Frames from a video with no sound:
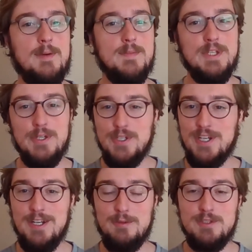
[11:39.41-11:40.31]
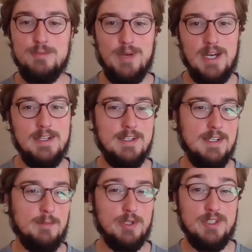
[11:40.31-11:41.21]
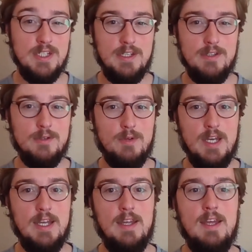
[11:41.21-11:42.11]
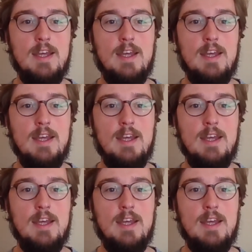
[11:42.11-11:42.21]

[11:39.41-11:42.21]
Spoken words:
You're going to respond in a particular way